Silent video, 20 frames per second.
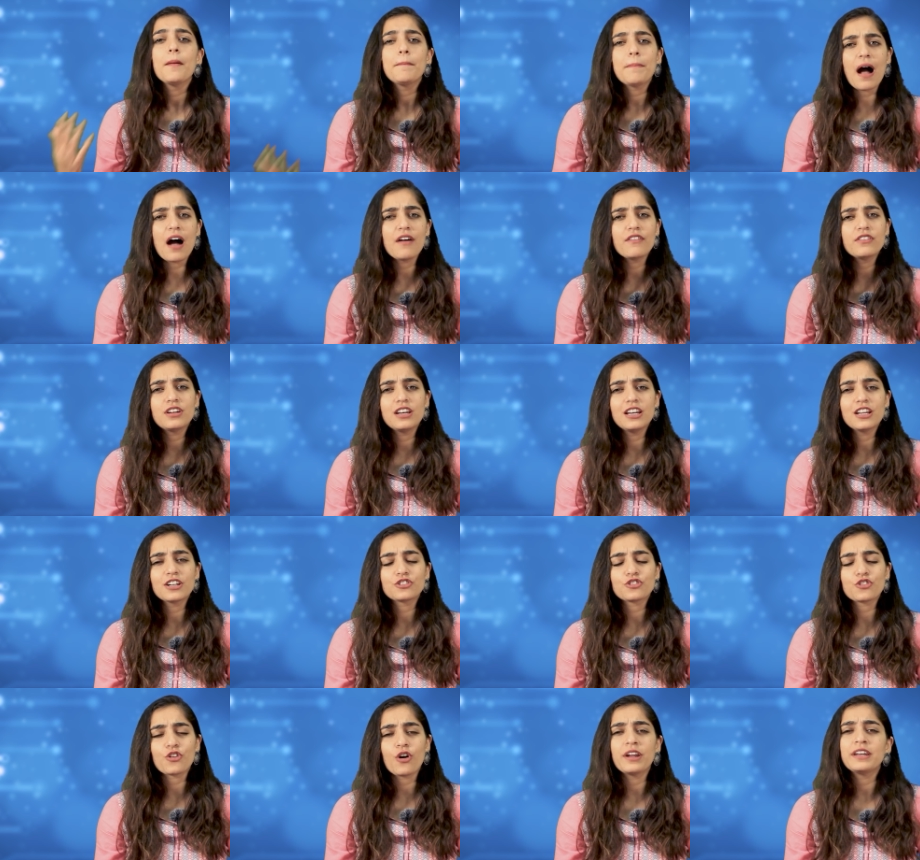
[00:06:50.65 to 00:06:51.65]
power
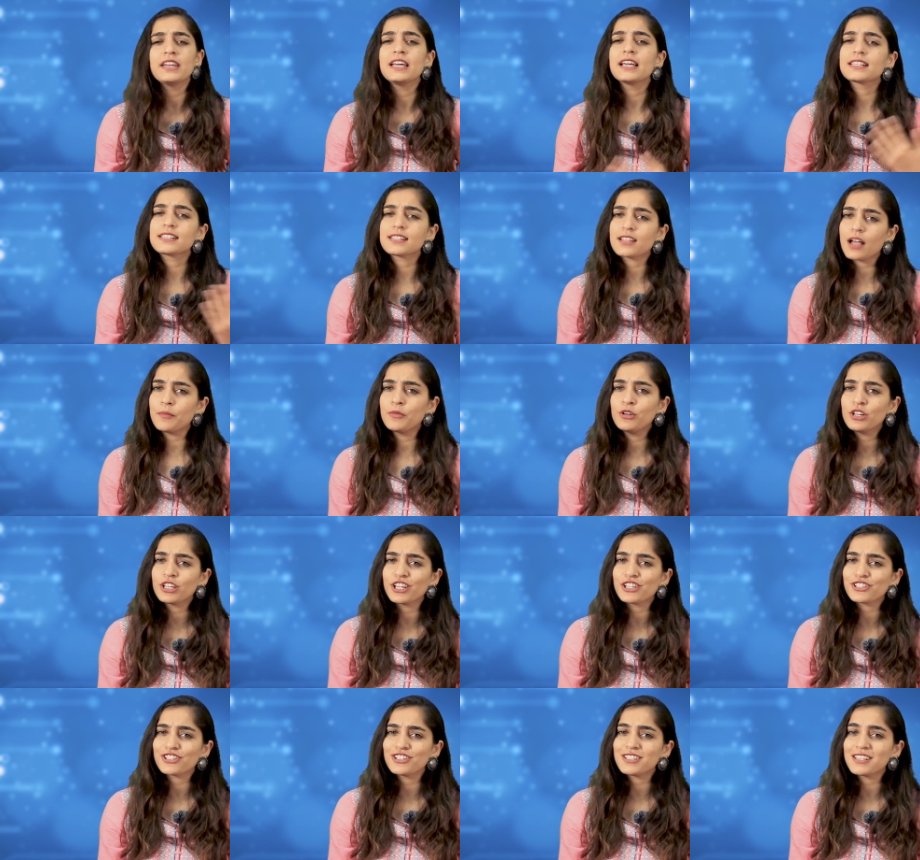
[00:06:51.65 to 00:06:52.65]
electronics,
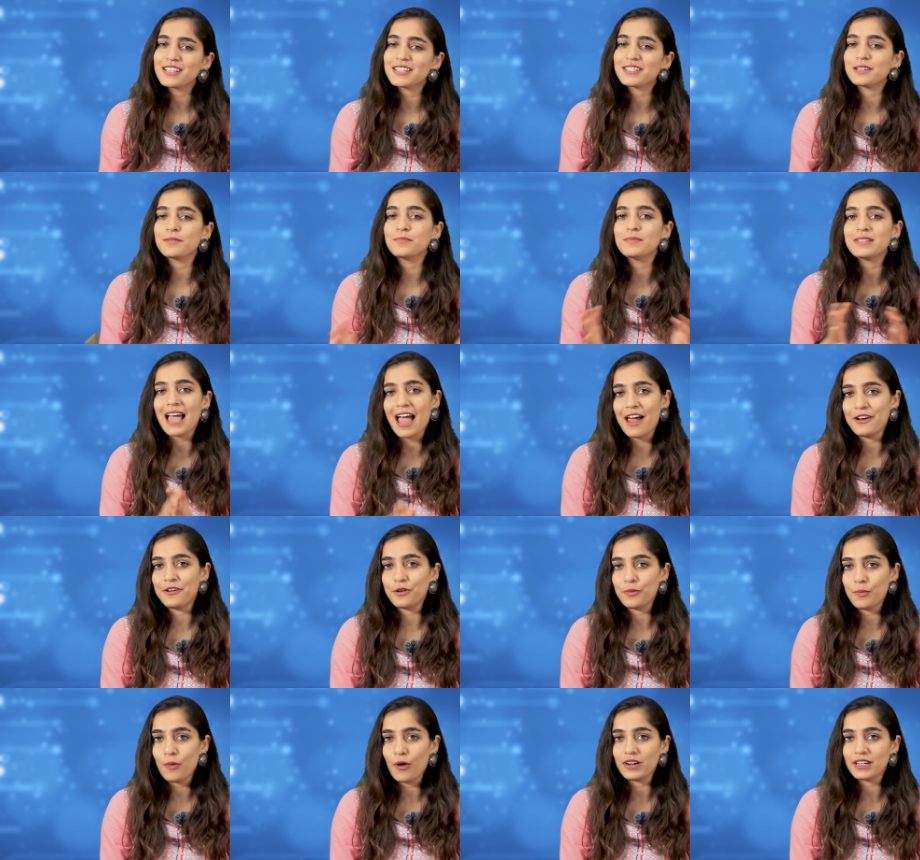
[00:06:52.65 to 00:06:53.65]
communication systems
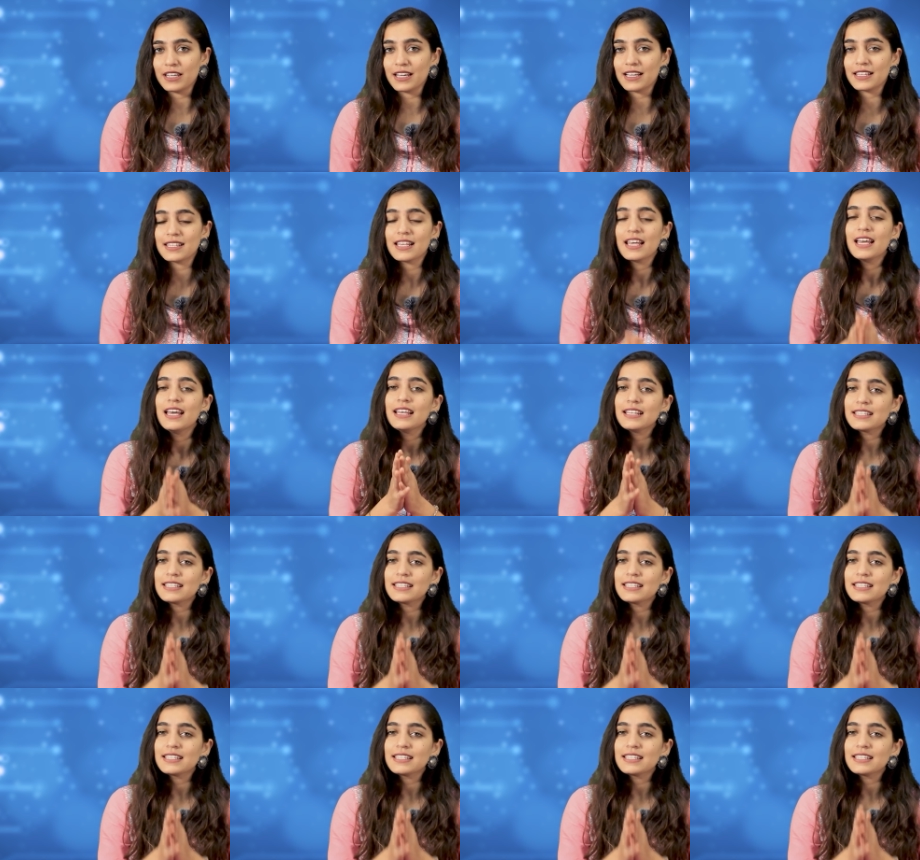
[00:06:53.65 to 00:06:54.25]
and robotics.